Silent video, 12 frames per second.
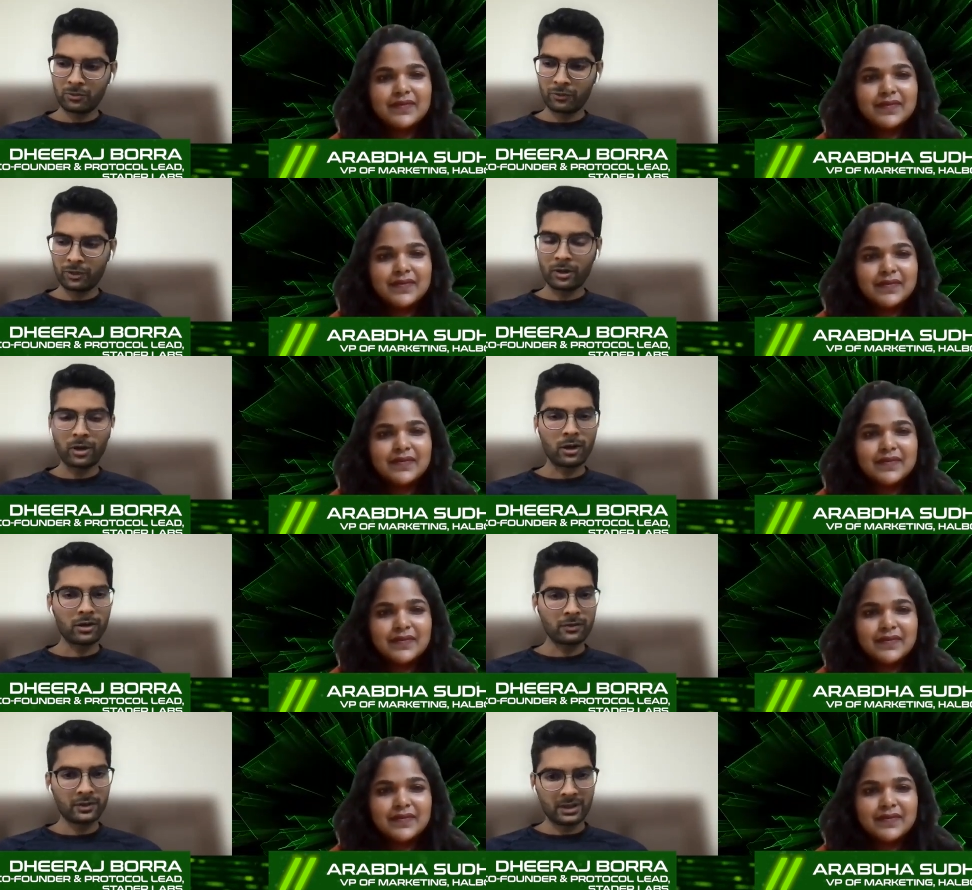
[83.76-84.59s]
Speaker 1: for a
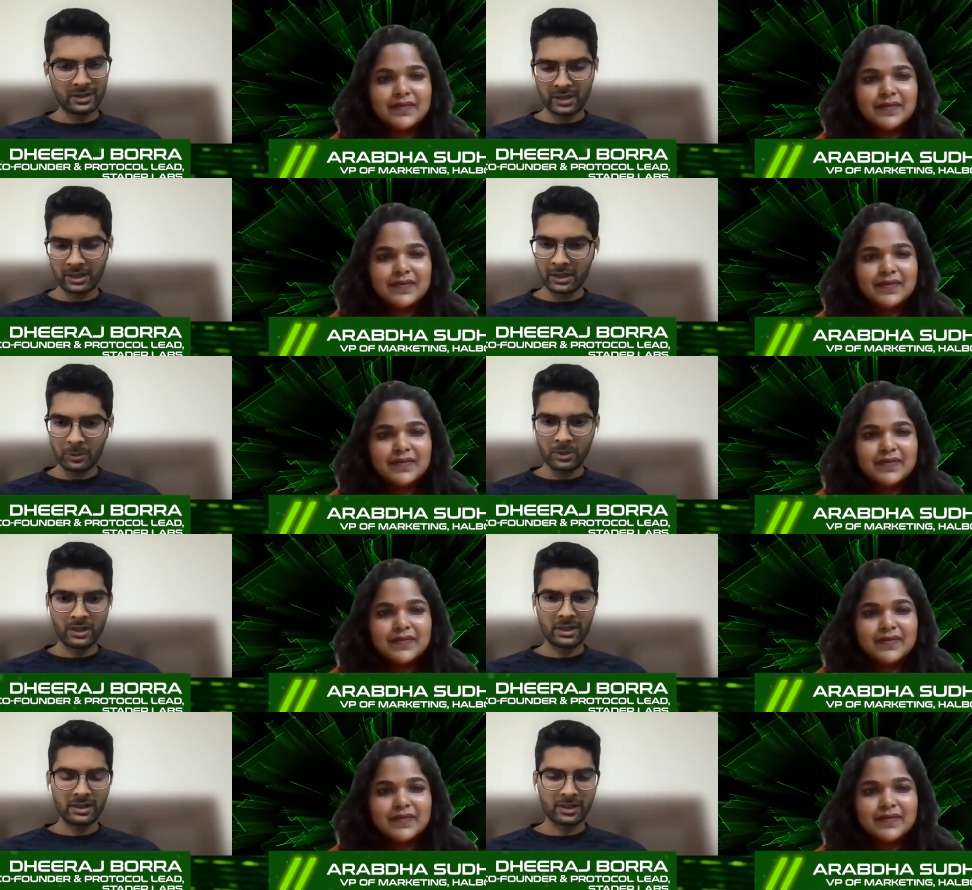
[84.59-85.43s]
lot of the instant
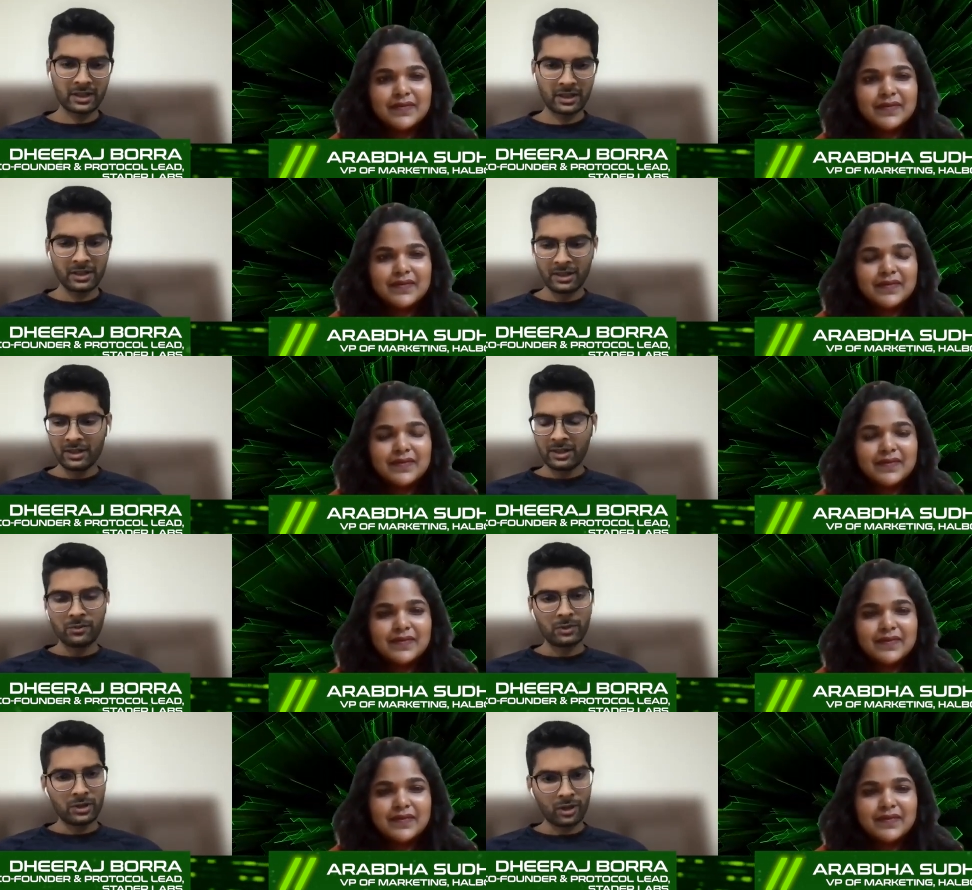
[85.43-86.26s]
liquidity side,
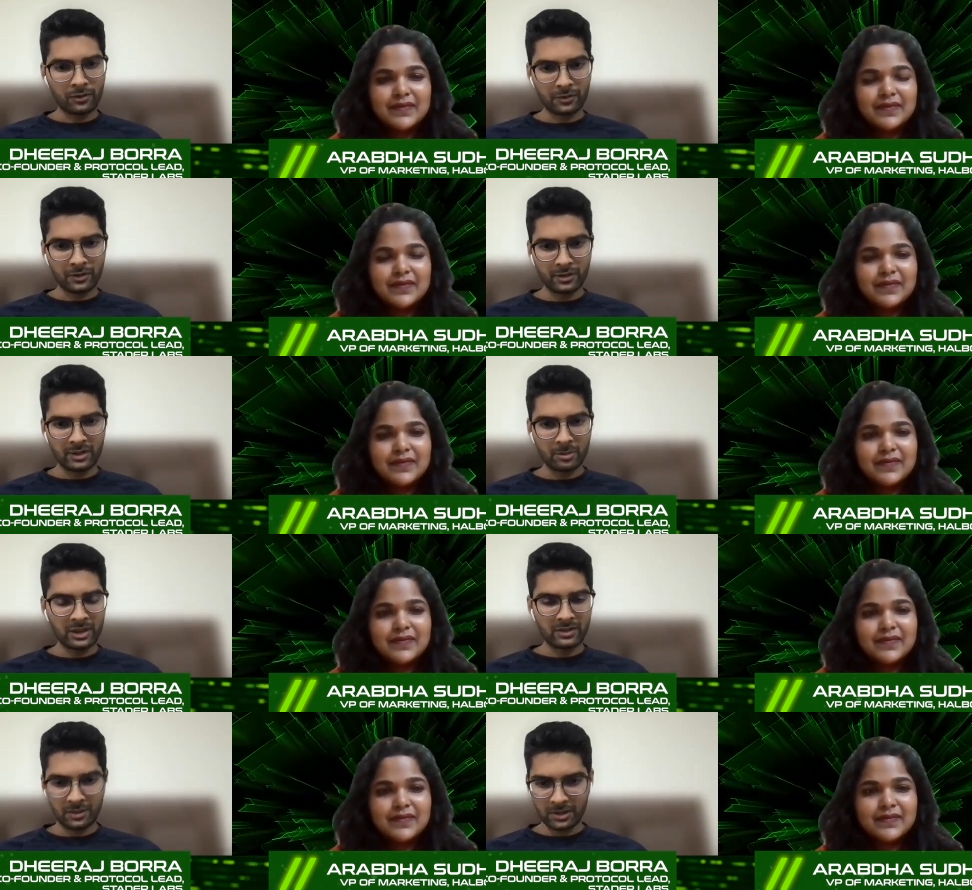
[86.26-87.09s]
we offered
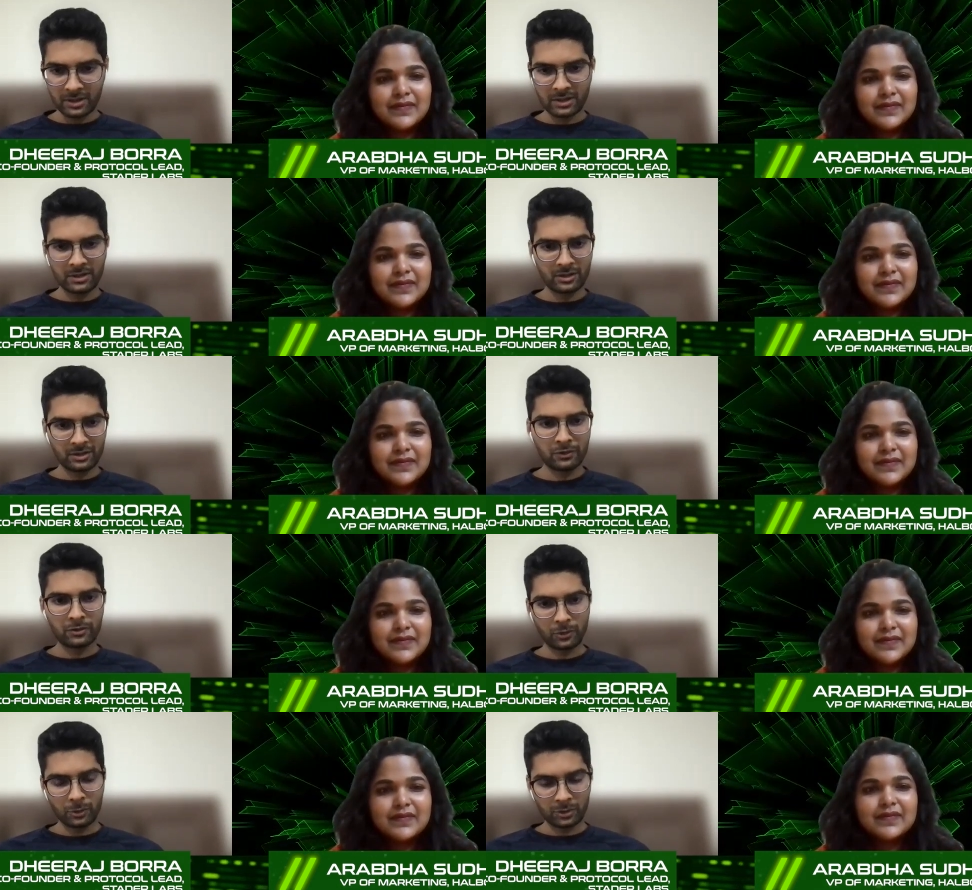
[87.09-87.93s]
the best return
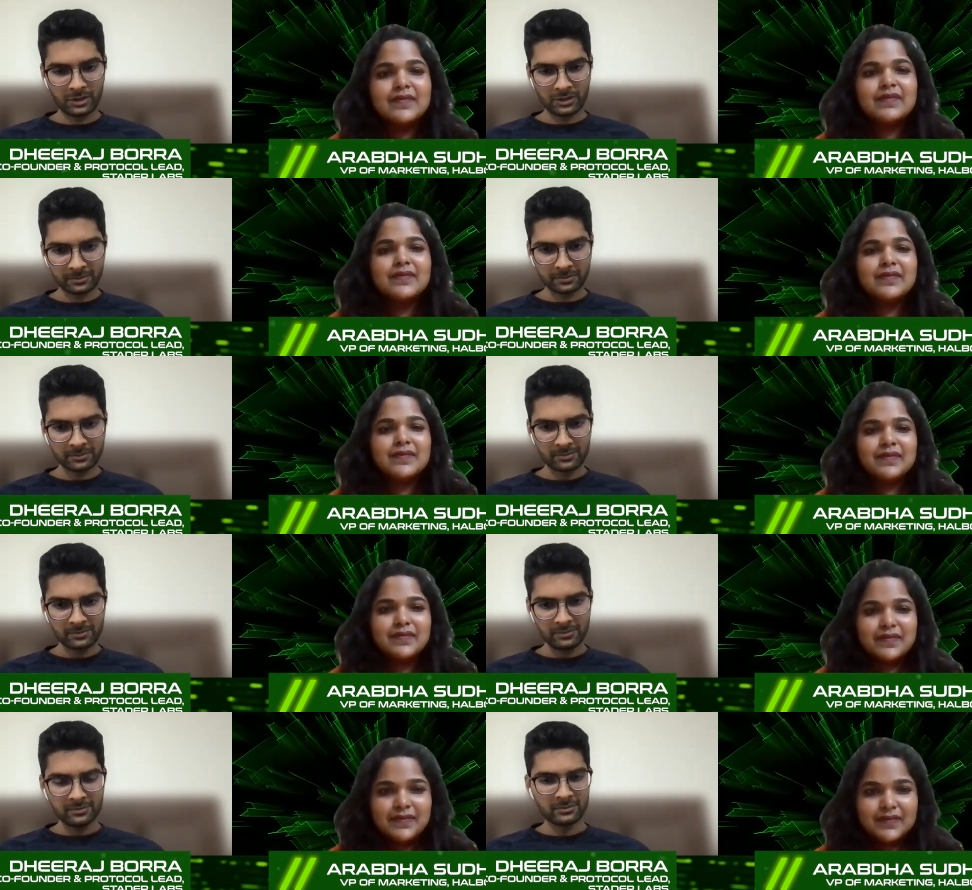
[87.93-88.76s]
for folks.
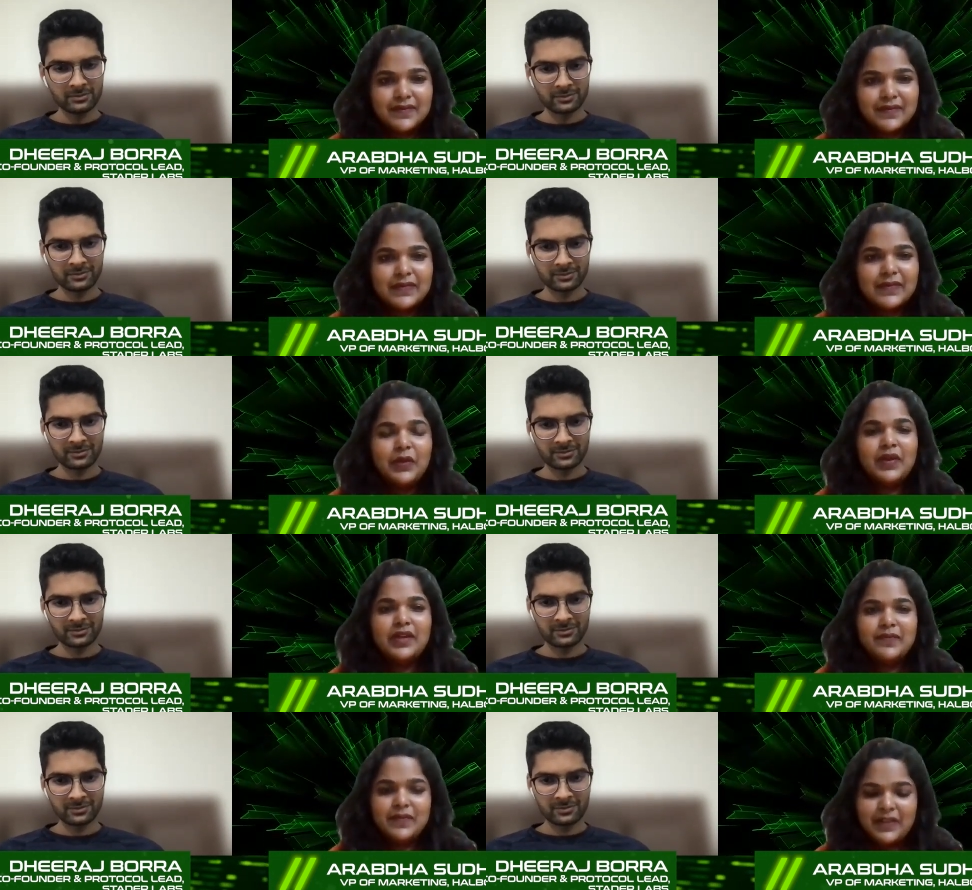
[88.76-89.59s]

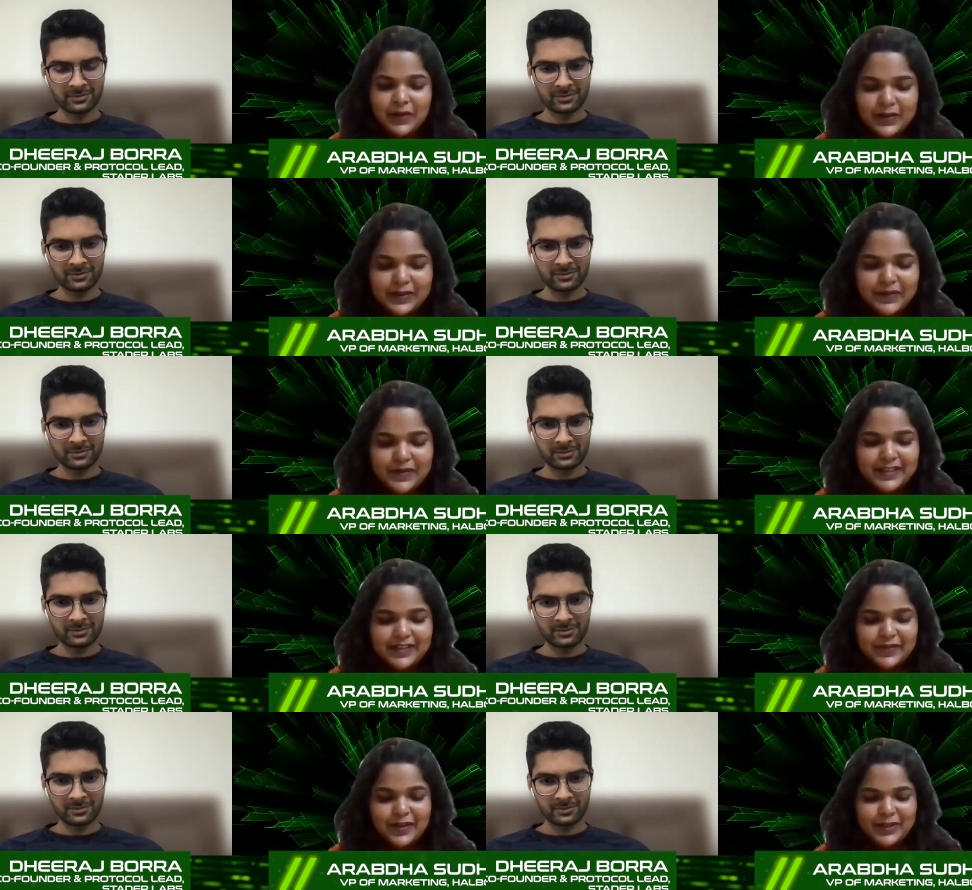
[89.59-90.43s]
Speaker 2: Okay,
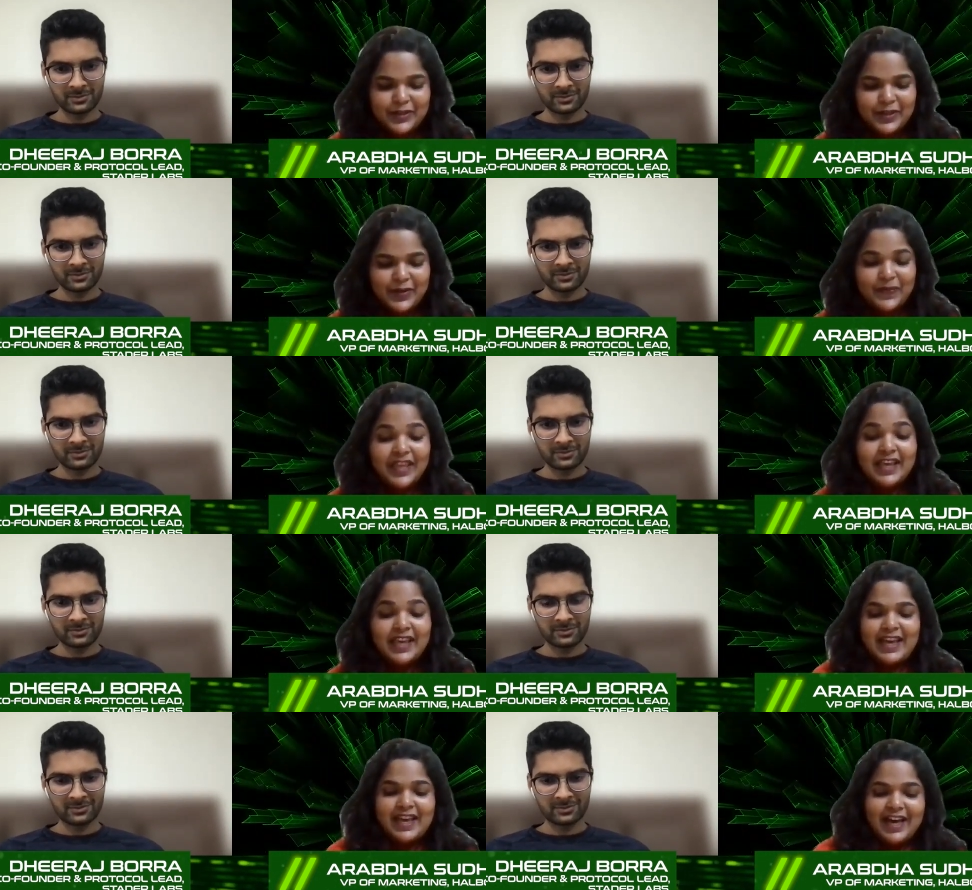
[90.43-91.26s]
awesome. That's great to
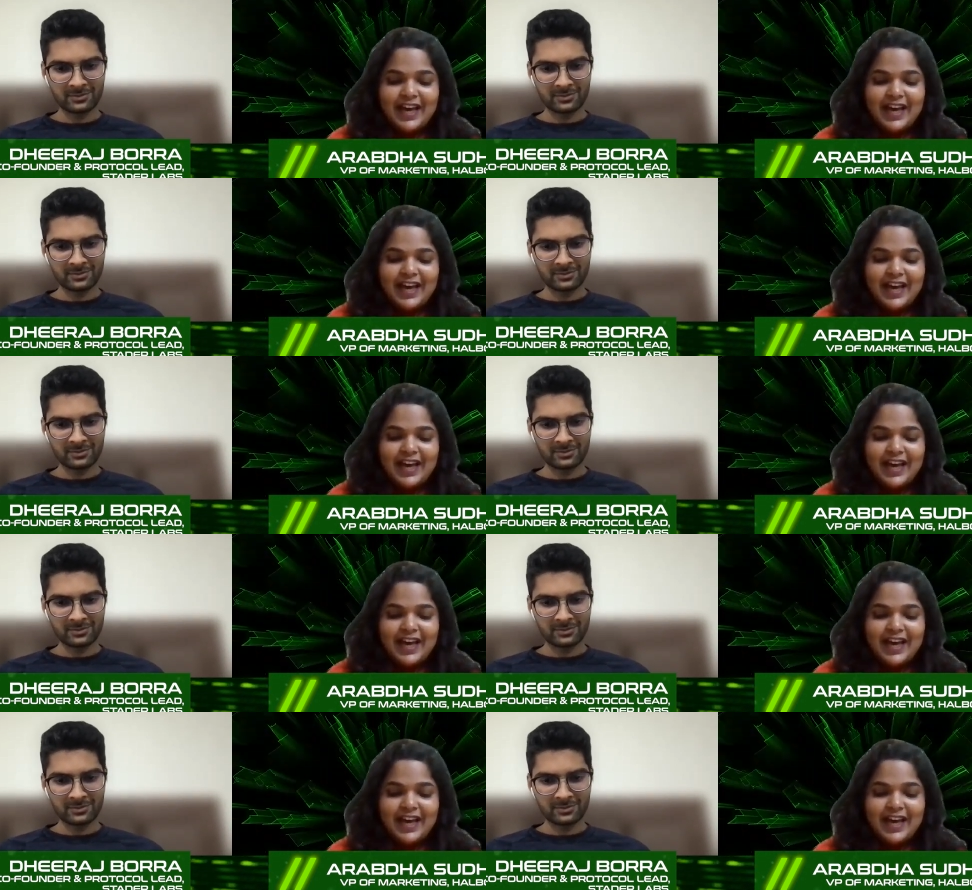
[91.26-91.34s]
know.